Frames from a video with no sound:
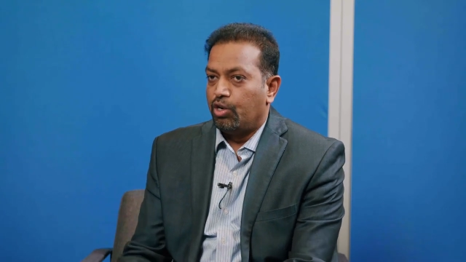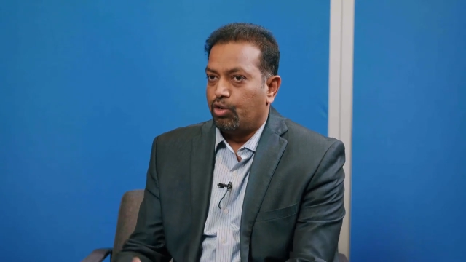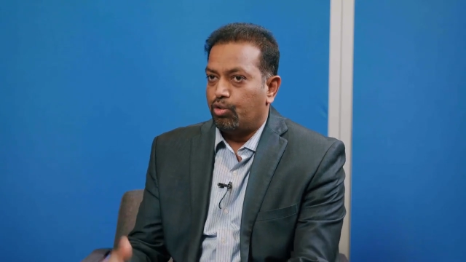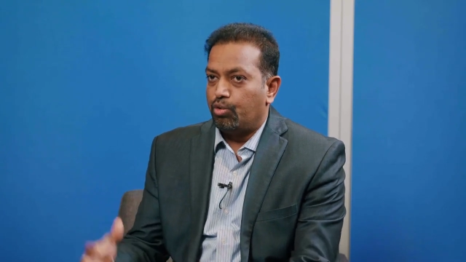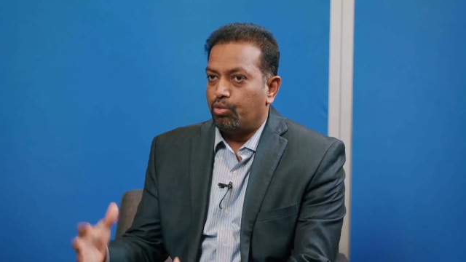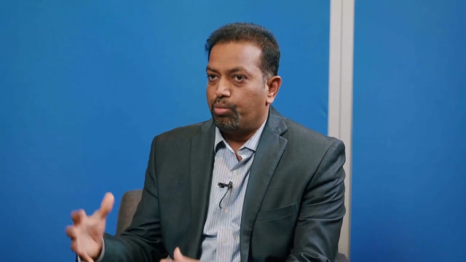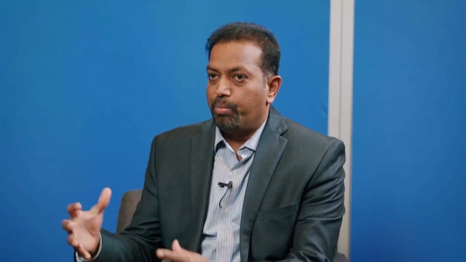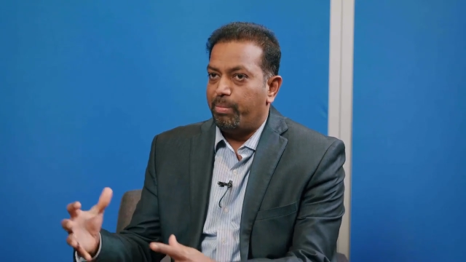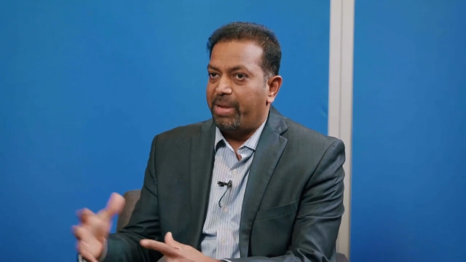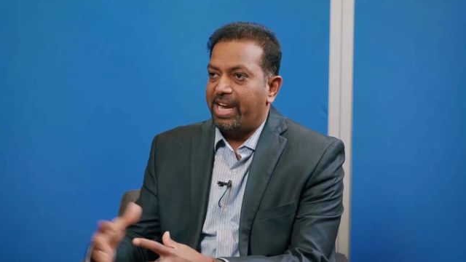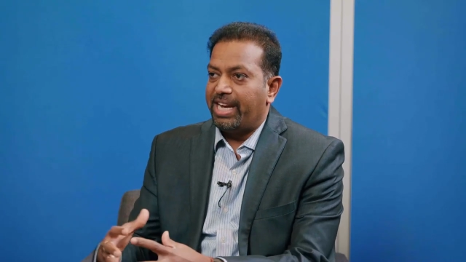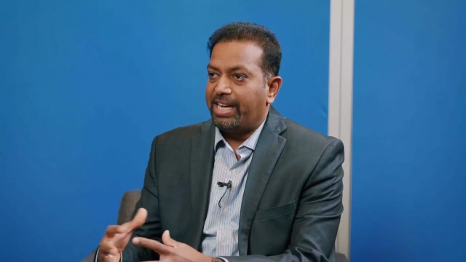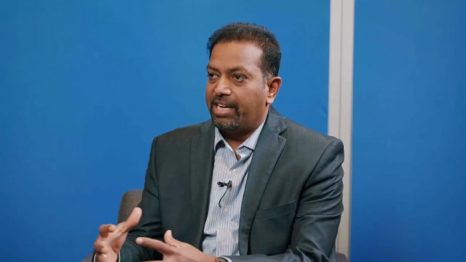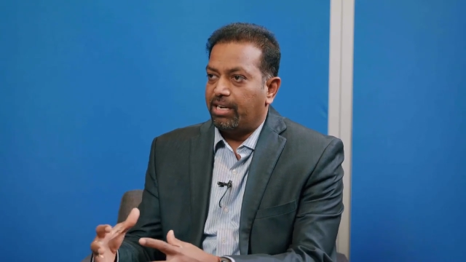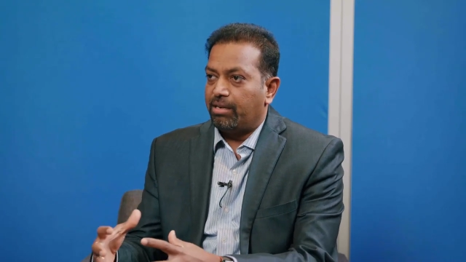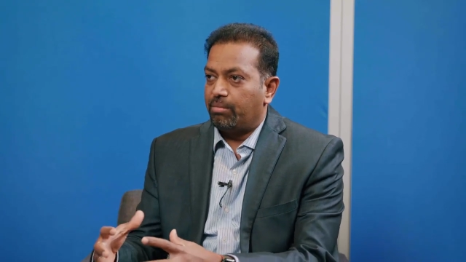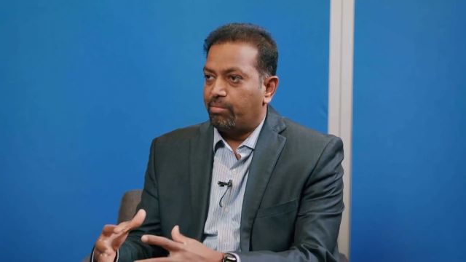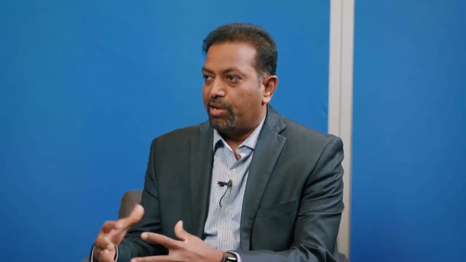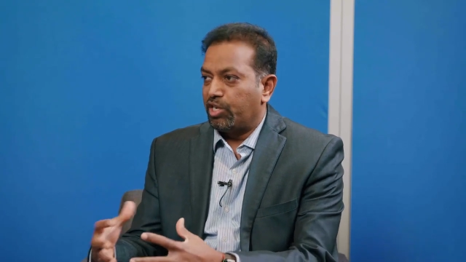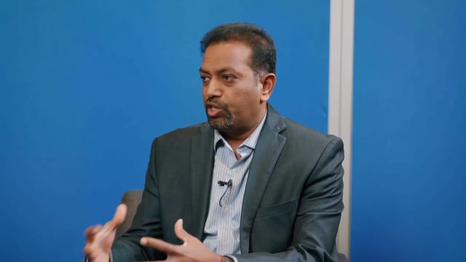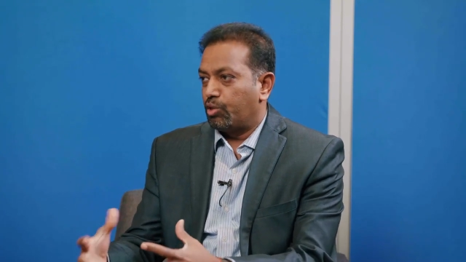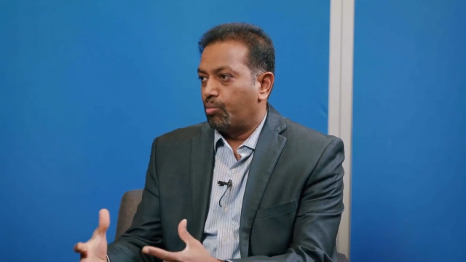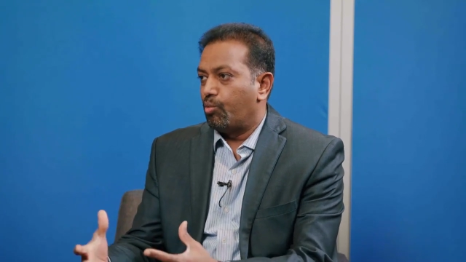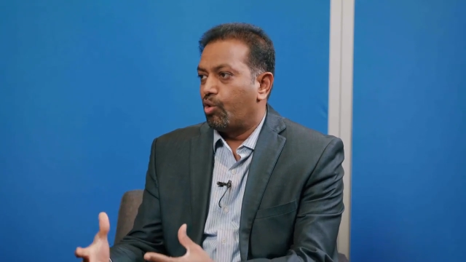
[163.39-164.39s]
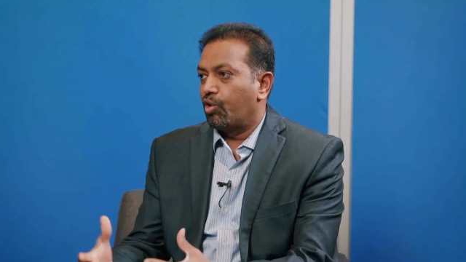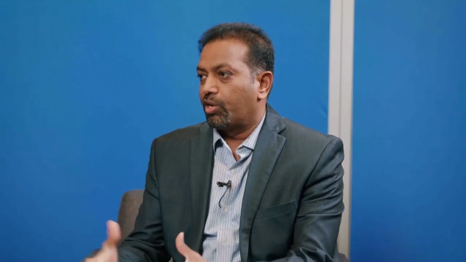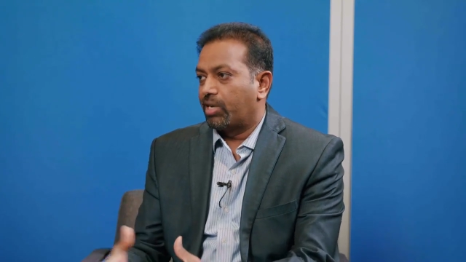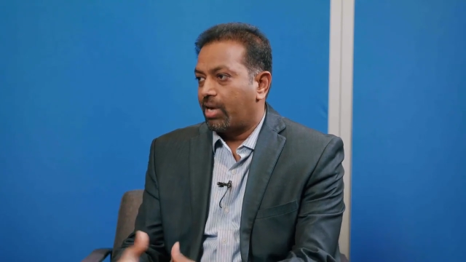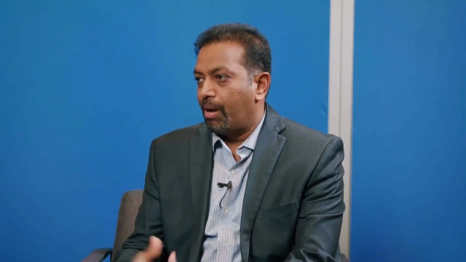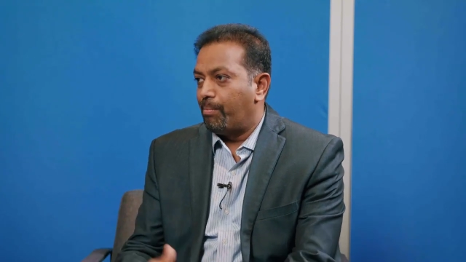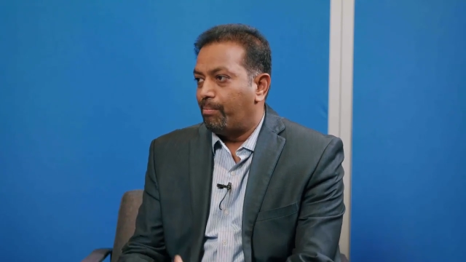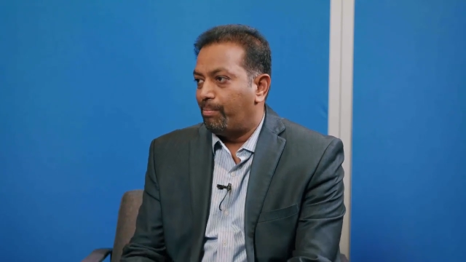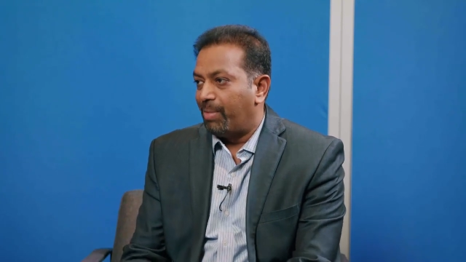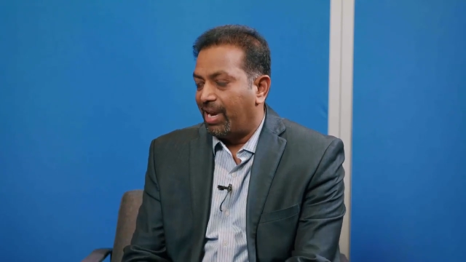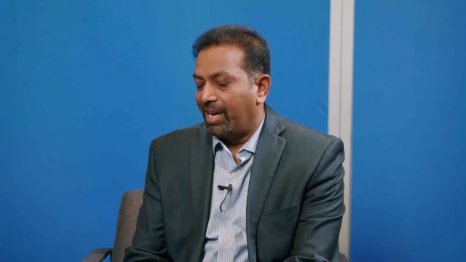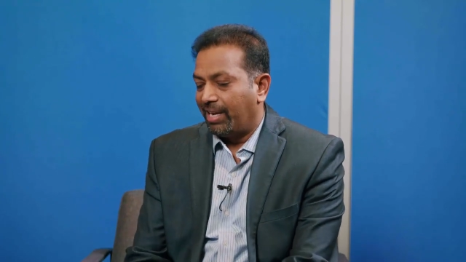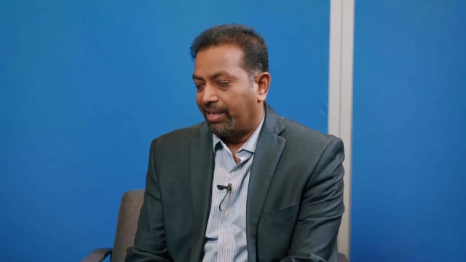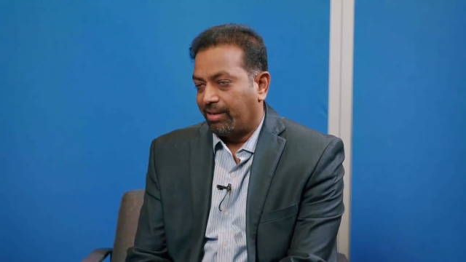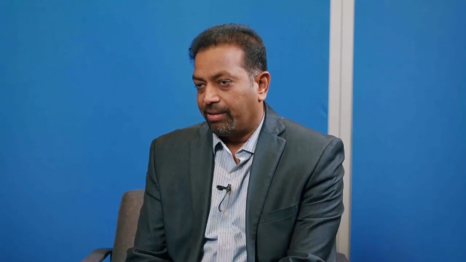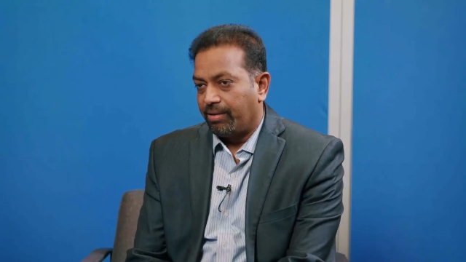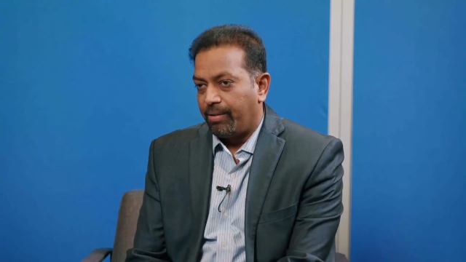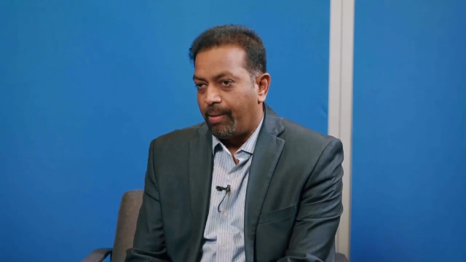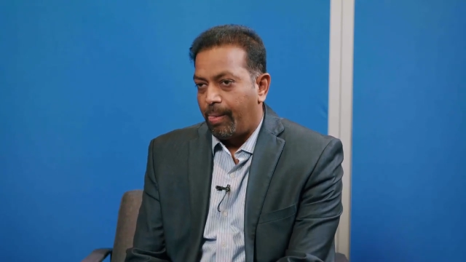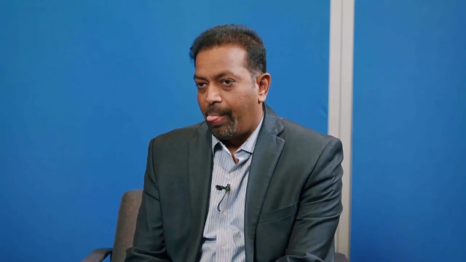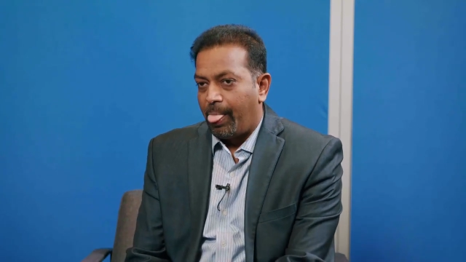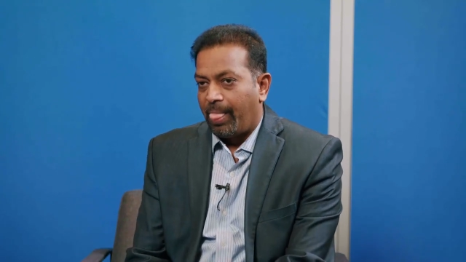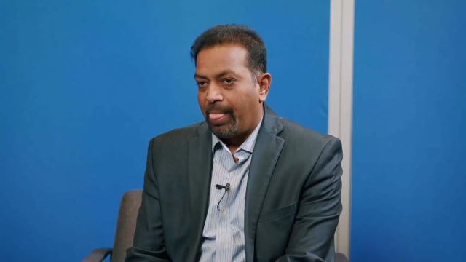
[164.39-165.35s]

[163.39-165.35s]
to make it much more compelling